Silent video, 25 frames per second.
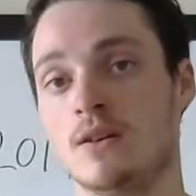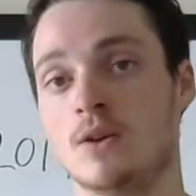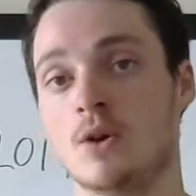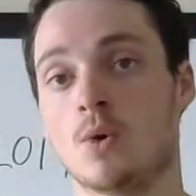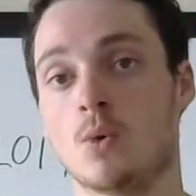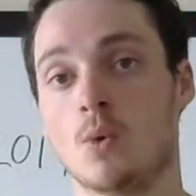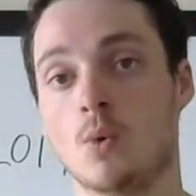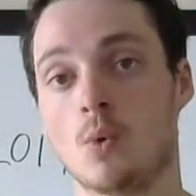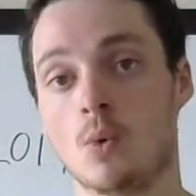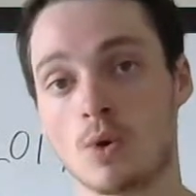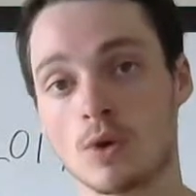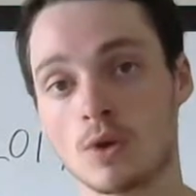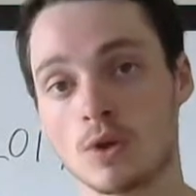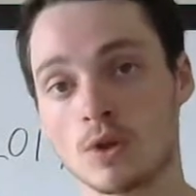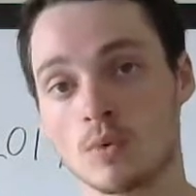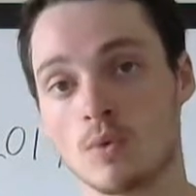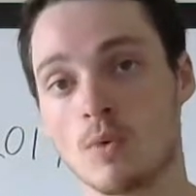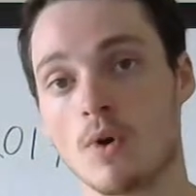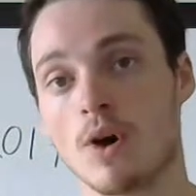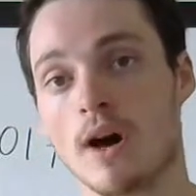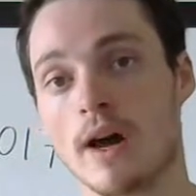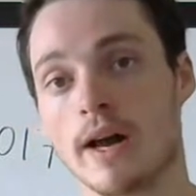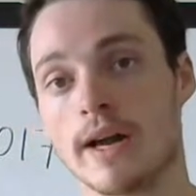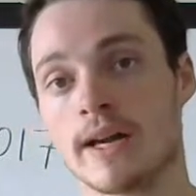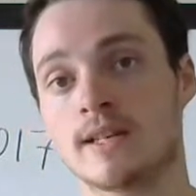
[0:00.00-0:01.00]

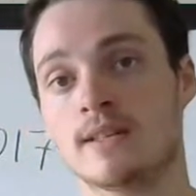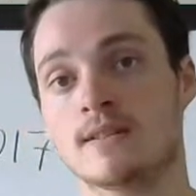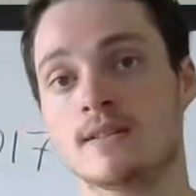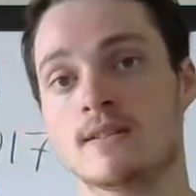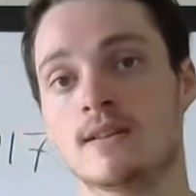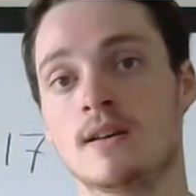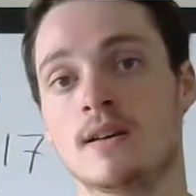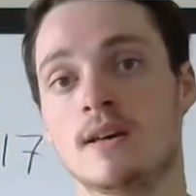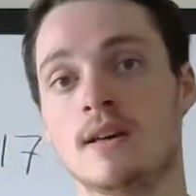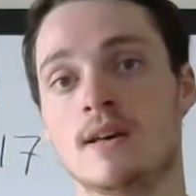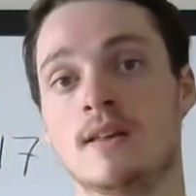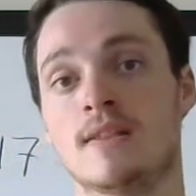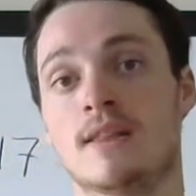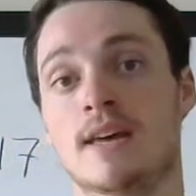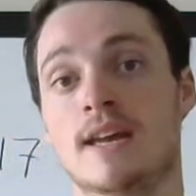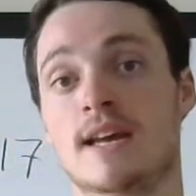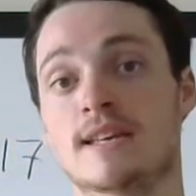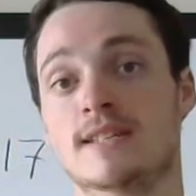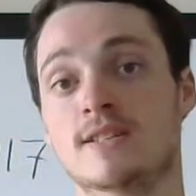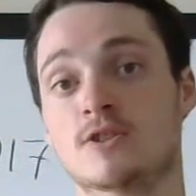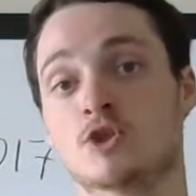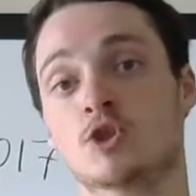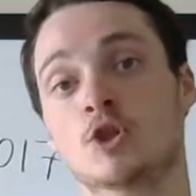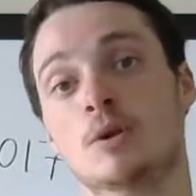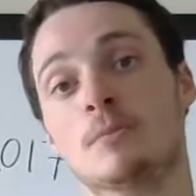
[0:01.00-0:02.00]
worldwide that has
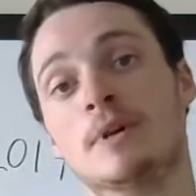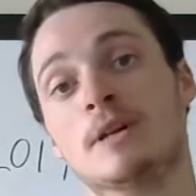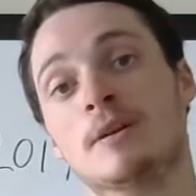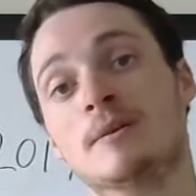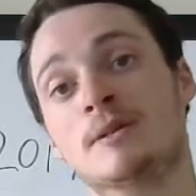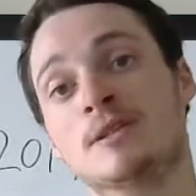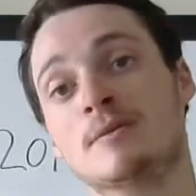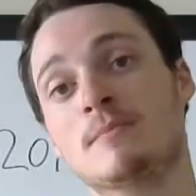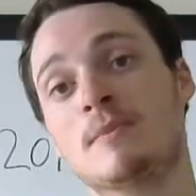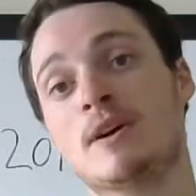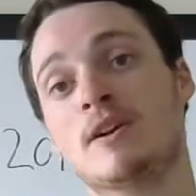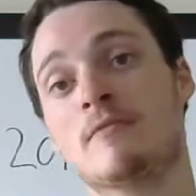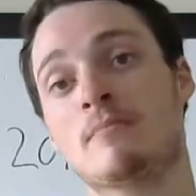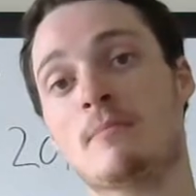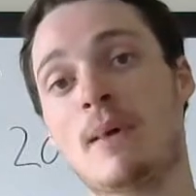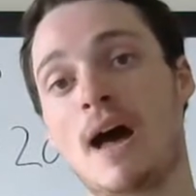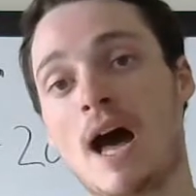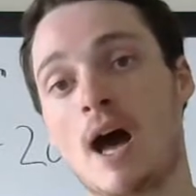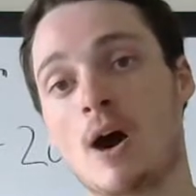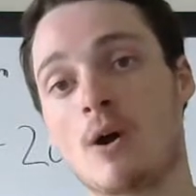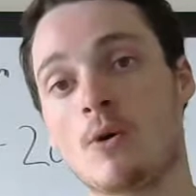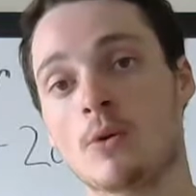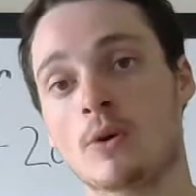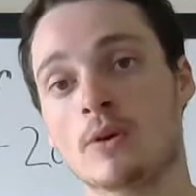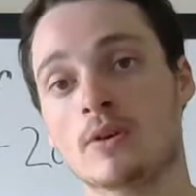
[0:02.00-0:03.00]
a tremendous amount of
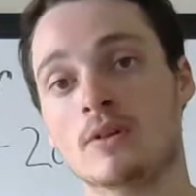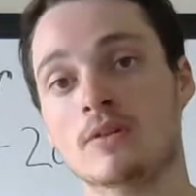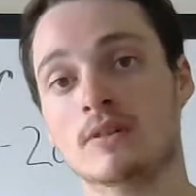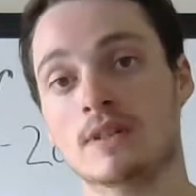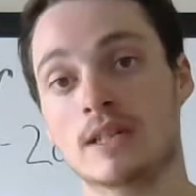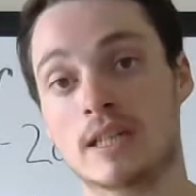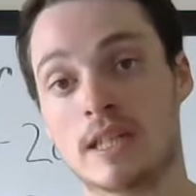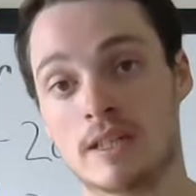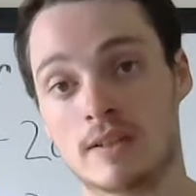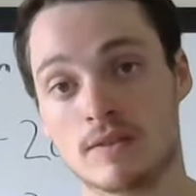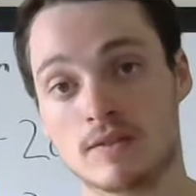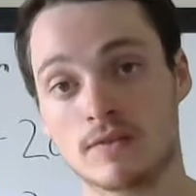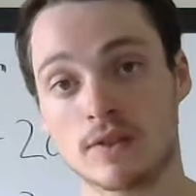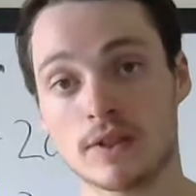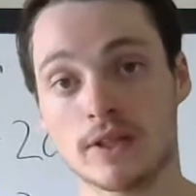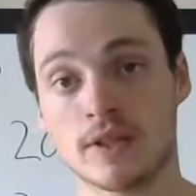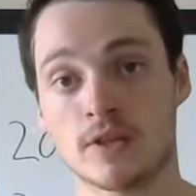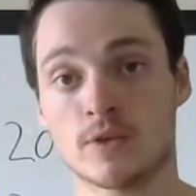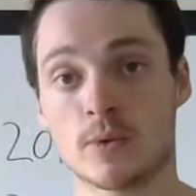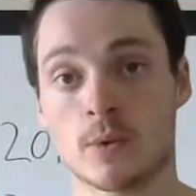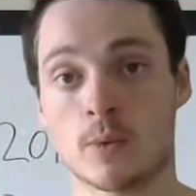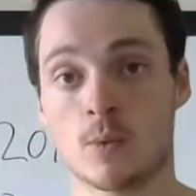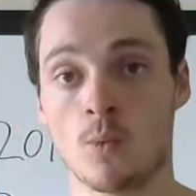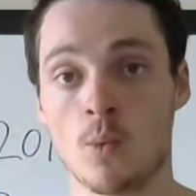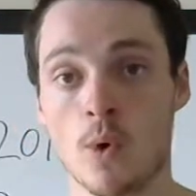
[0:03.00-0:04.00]
power,
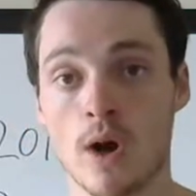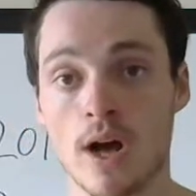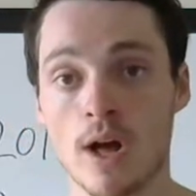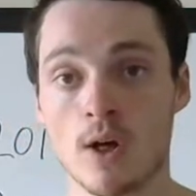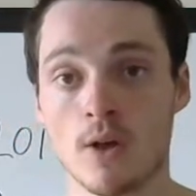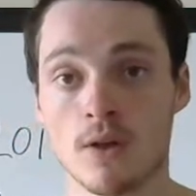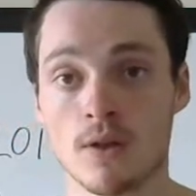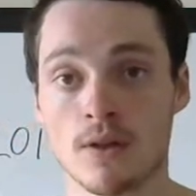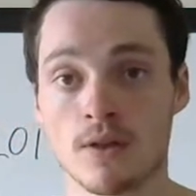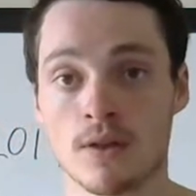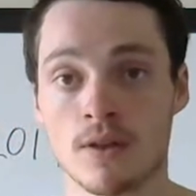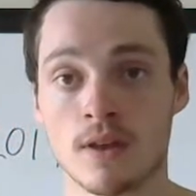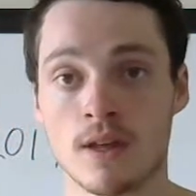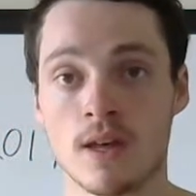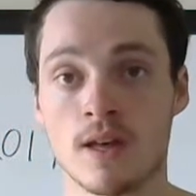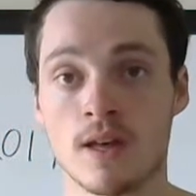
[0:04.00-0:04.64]
influence, and wealth